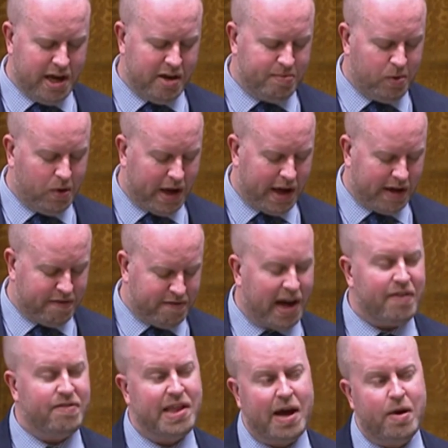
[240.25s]
is more like
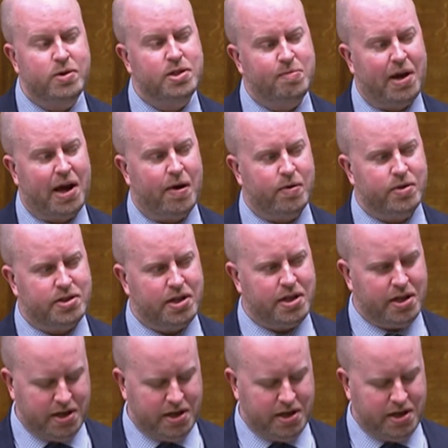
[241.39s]
£5,000